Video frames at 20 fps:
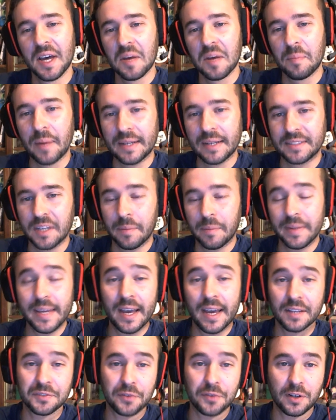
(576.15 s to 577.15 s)
But
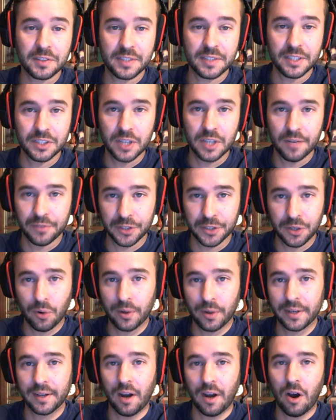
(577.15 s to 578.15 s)
yeah, as far as if you're
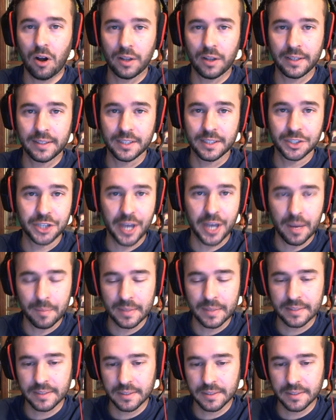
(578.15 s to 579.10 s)
going in all-in enchantments,